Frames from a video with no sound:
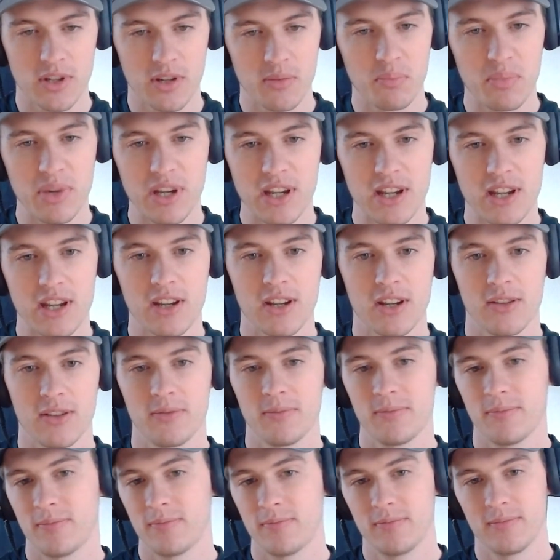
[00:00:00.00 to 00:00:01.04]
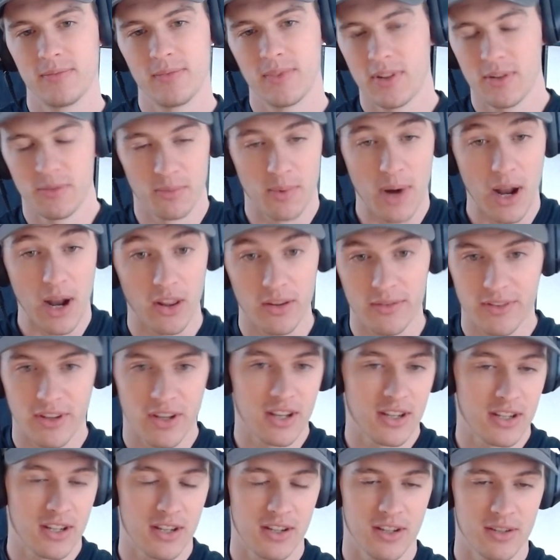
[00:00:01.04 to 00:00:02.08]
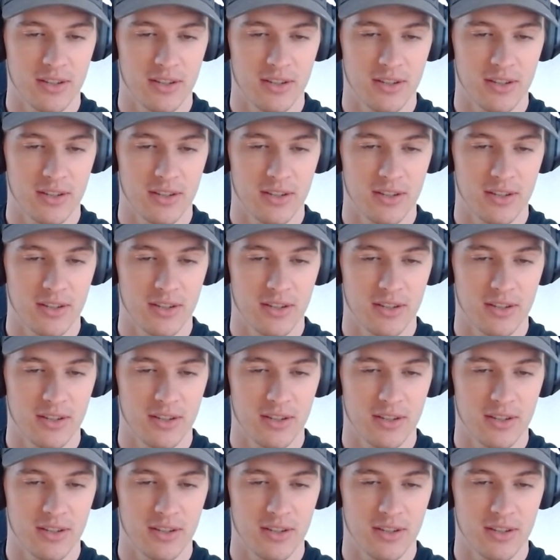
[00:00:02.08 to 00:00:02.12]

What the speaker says: to be relevant,